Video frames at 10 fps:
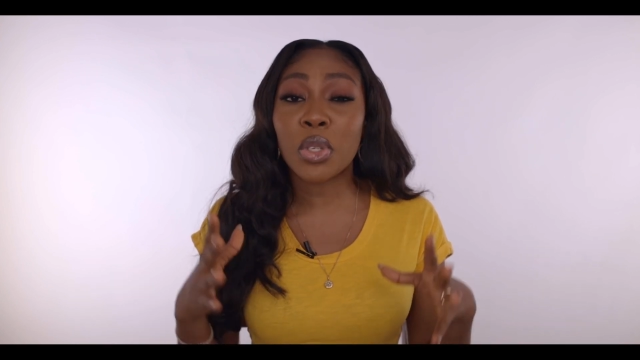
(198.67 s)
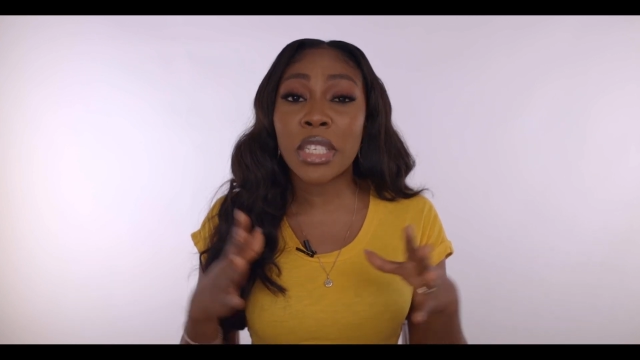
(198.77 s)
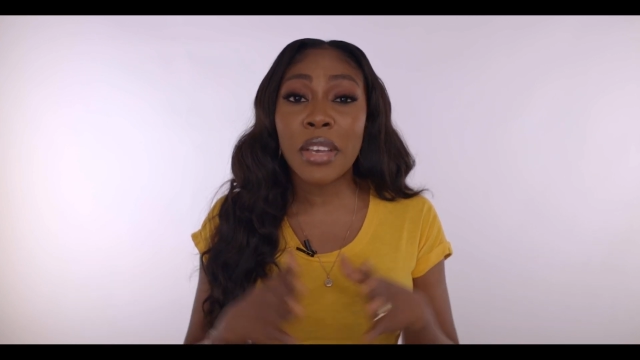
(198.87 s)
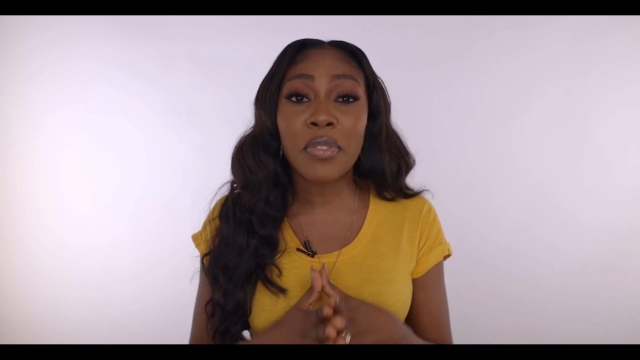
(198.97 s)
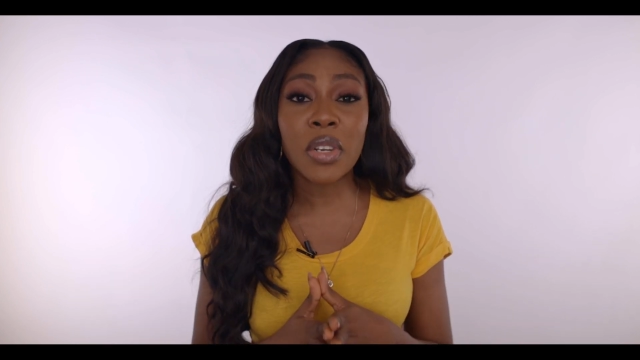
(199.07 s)
So
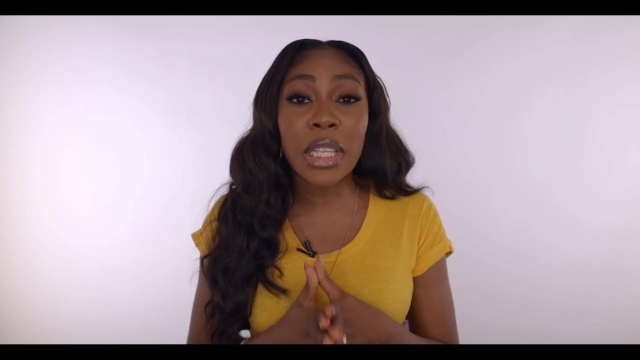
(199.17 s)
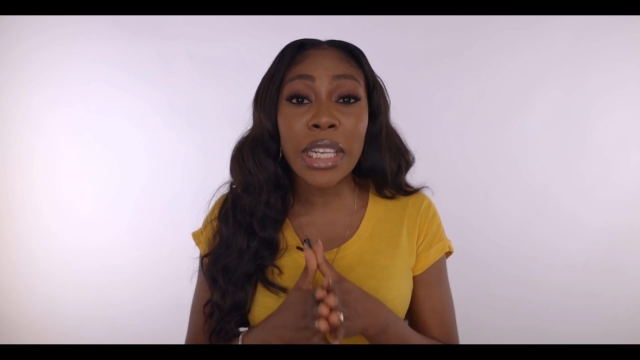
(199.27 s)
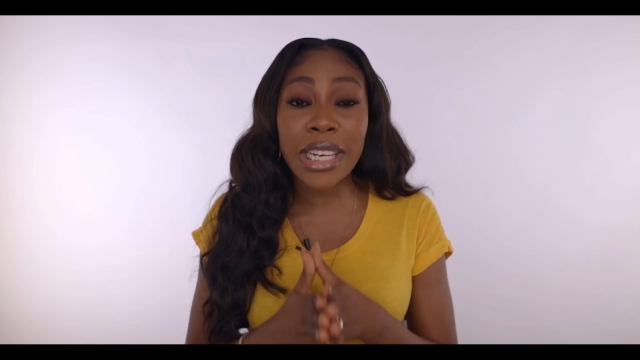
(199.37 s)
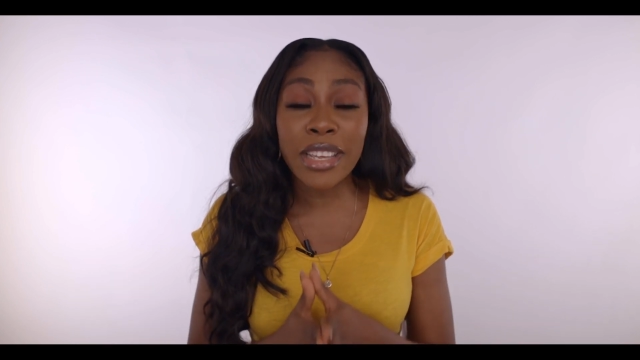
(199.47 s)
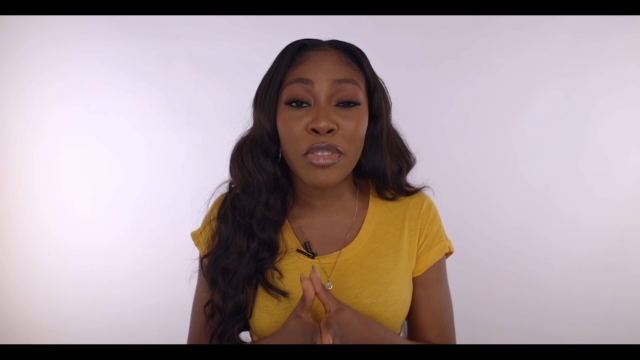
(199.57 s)

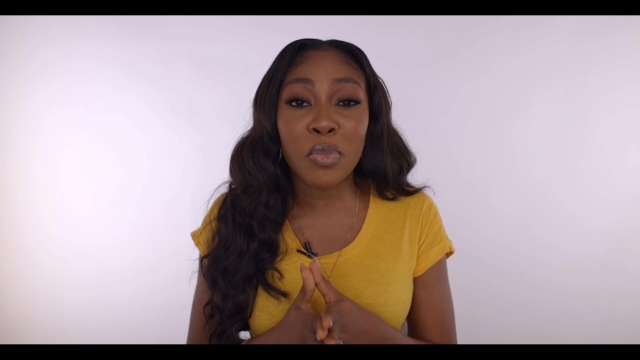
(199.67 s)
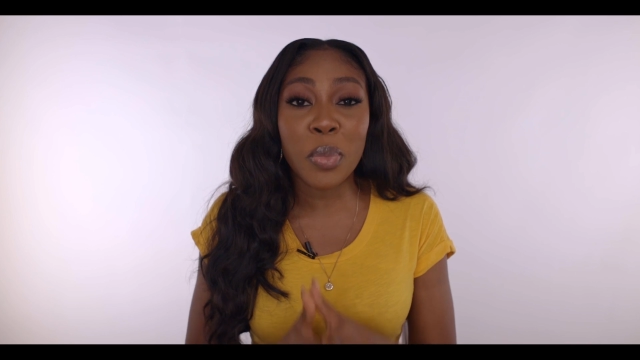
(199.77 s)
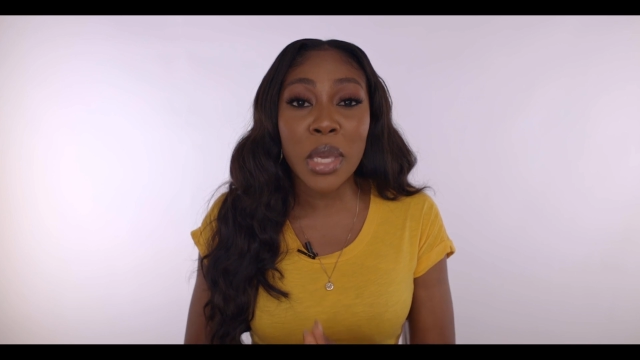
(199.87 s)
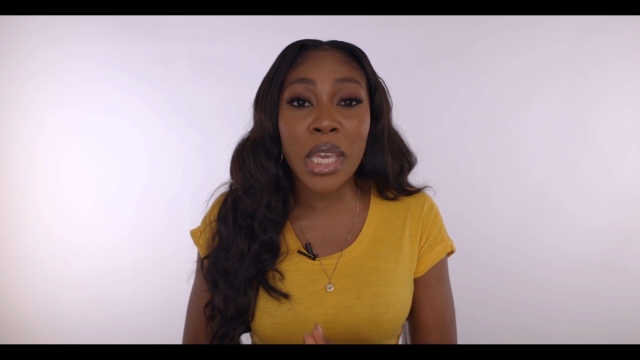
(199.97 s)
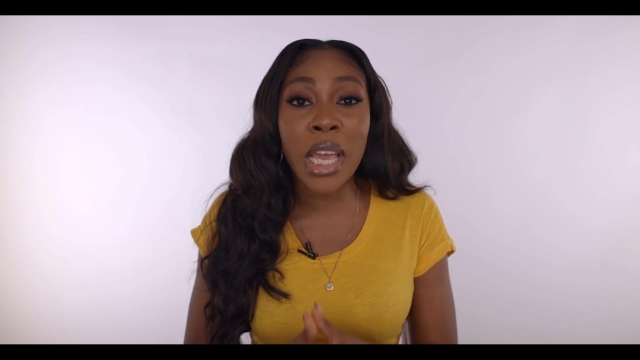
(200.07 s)
definitely leave
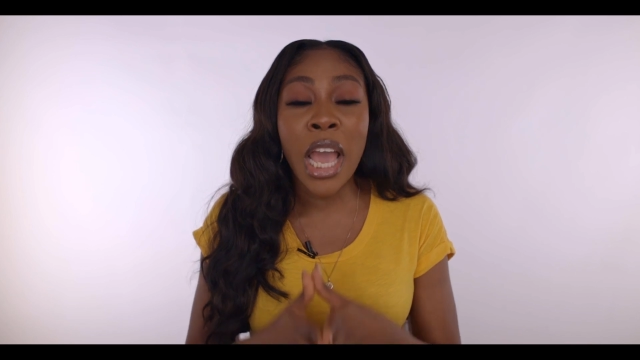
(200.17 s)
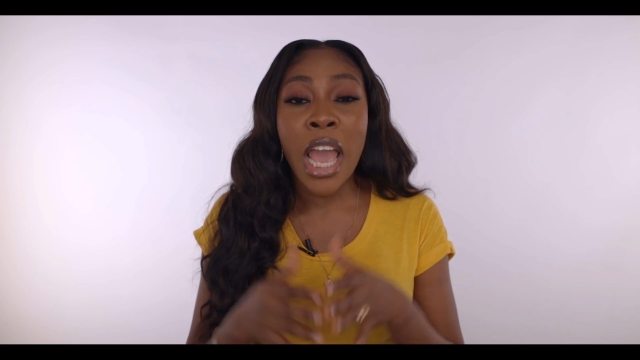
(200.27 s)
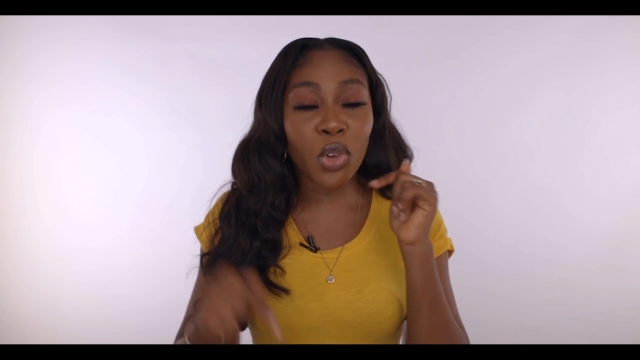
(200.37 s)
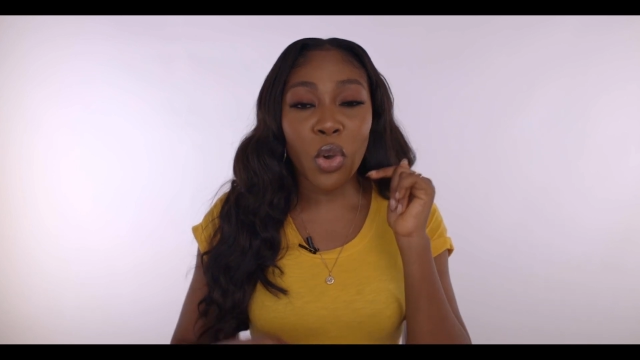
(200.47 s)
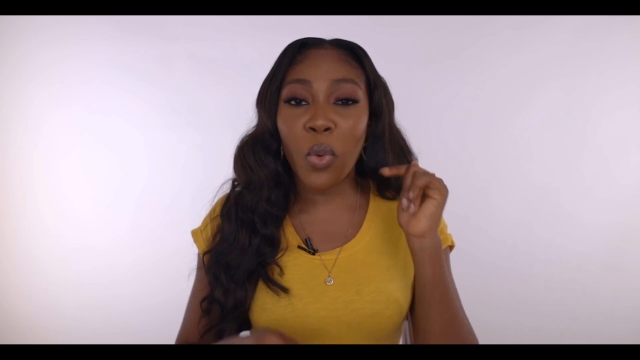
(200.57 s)
me
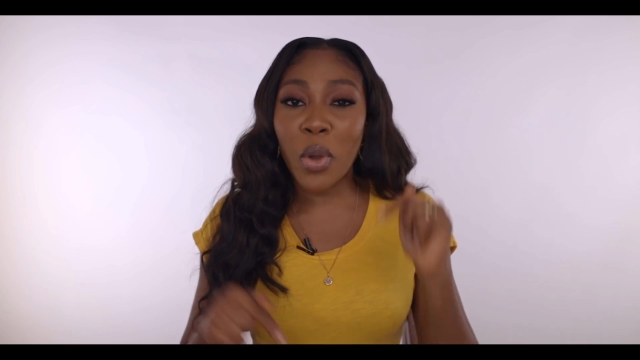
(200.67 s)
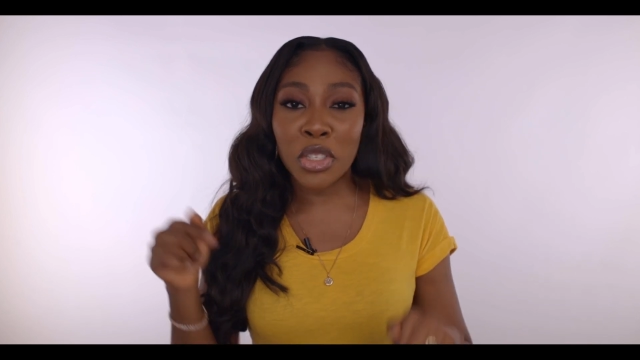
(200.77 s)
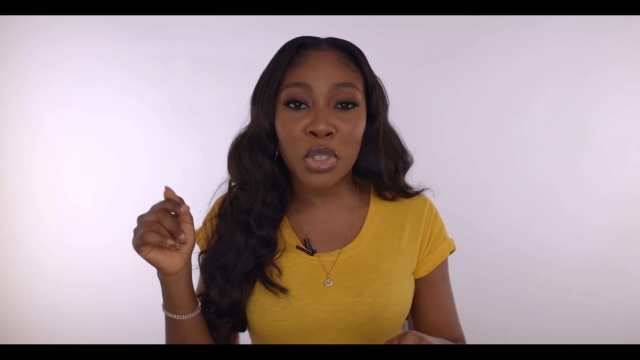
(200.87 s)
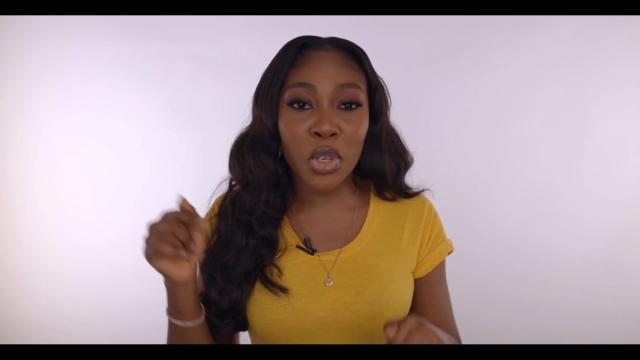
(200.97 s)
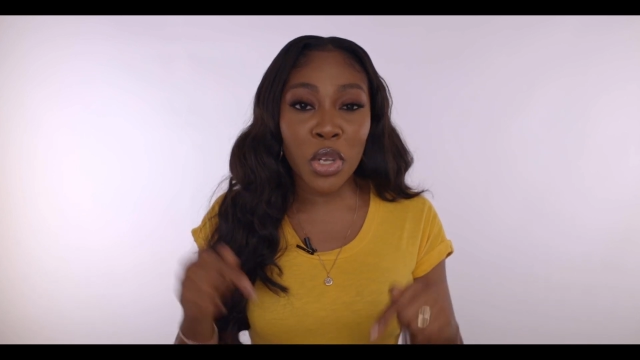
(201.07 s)
your
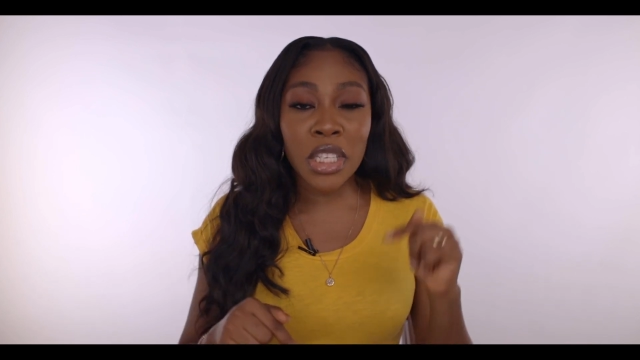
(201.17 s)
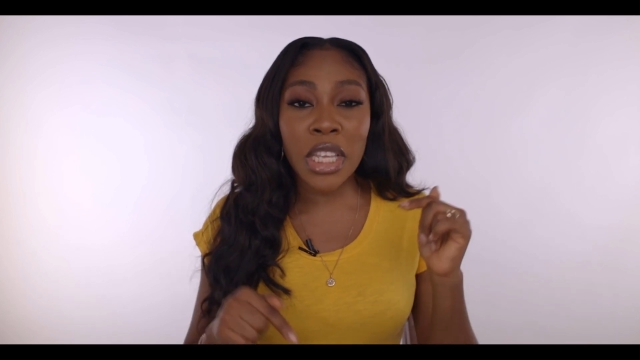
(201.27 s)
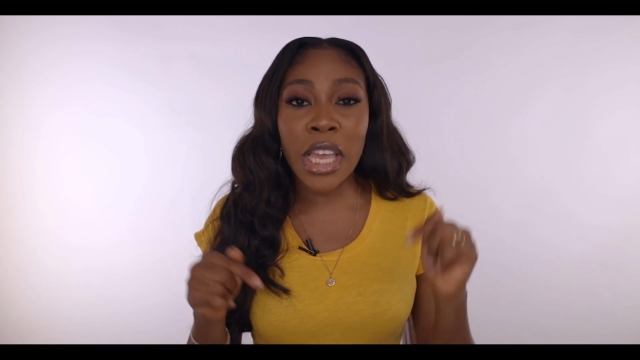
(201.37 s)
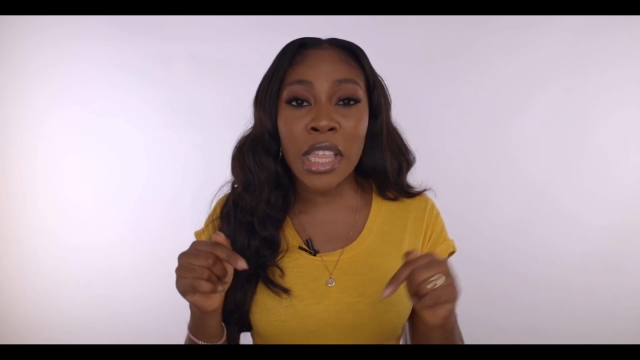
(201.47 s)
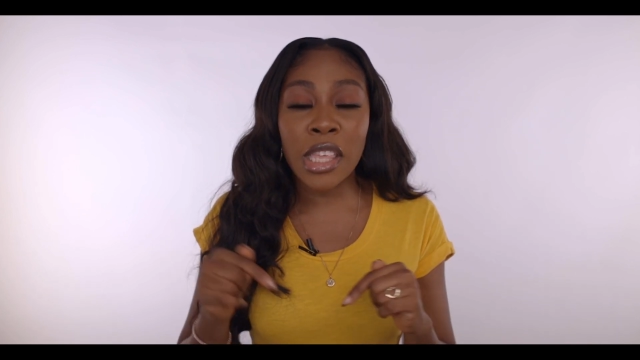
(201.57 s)

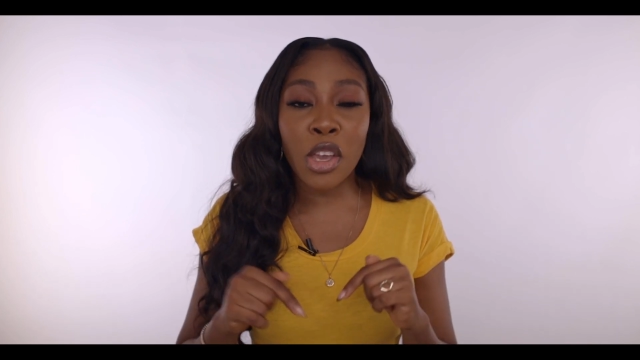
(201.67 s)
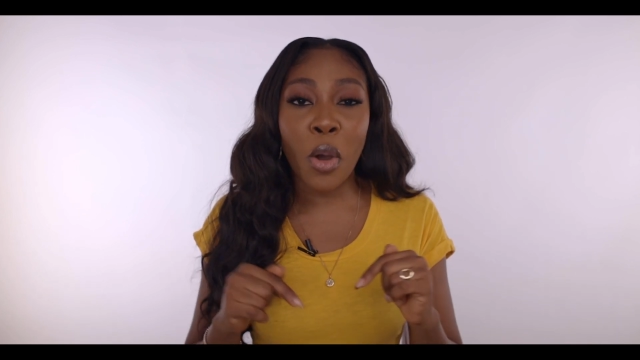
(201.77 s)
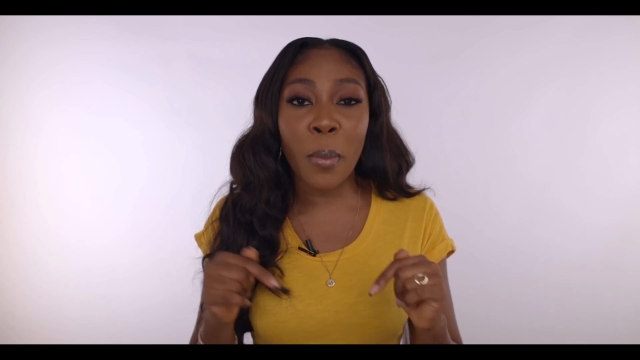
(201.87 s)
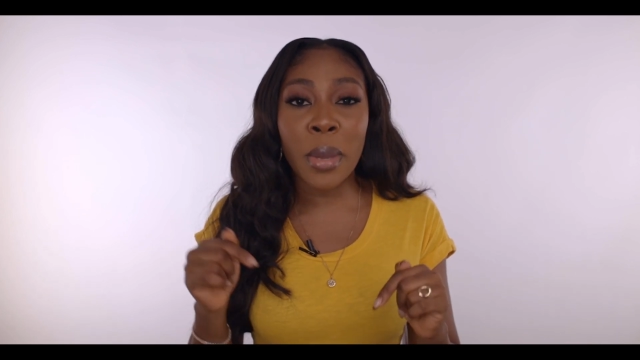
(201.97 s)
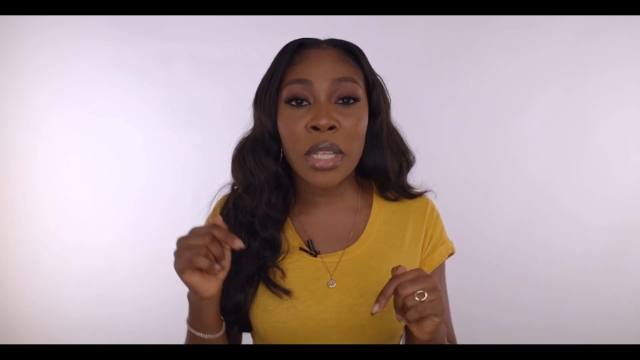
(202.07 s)
questions in the
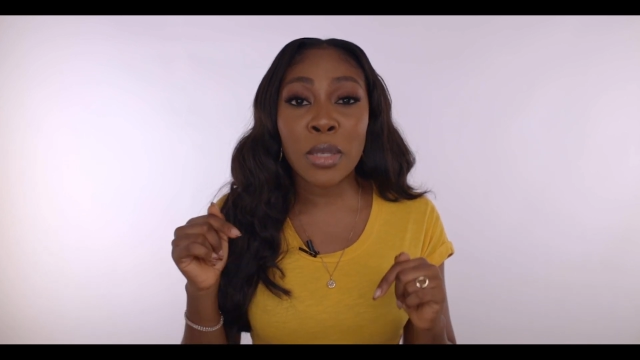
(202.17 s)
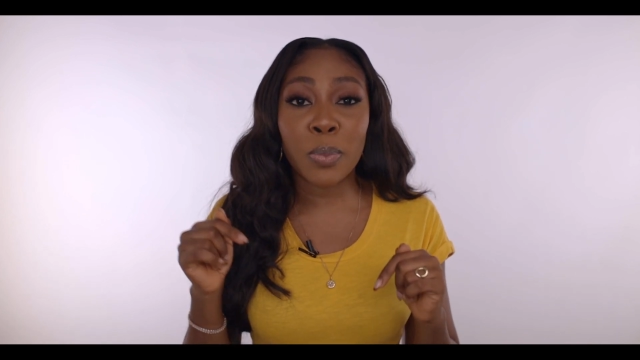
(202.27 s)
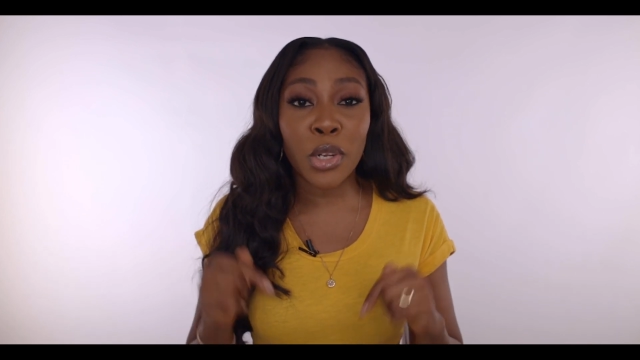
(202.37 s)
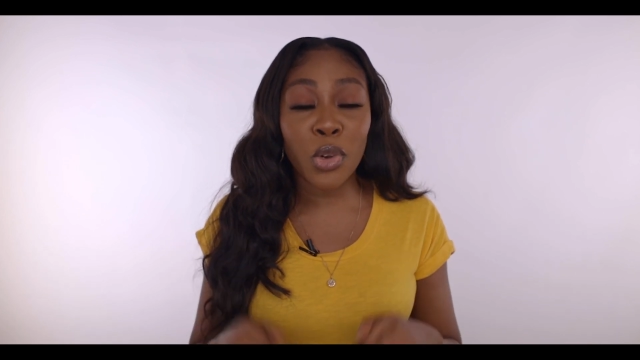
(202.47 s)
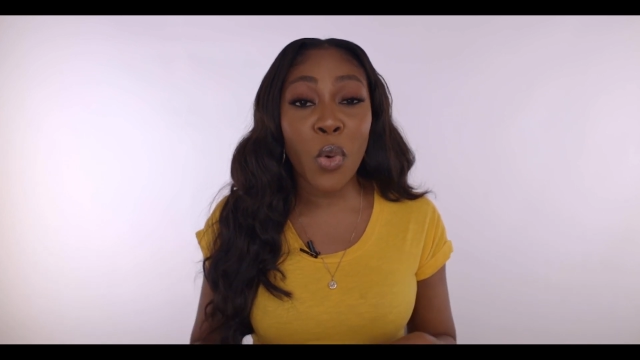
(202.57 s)
comments
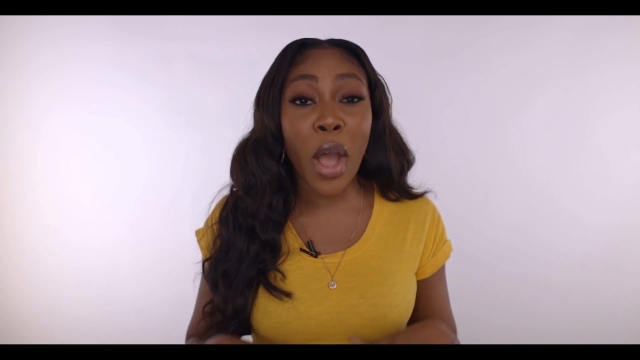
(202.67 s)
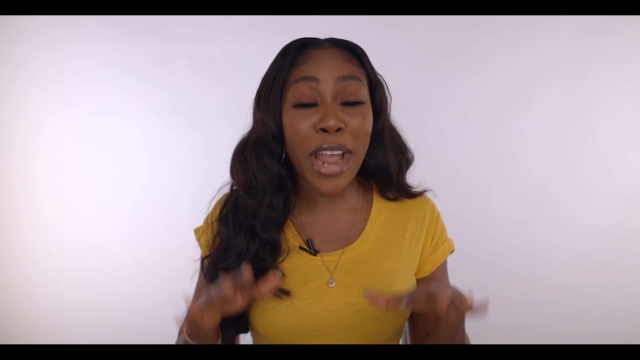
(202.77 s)
below.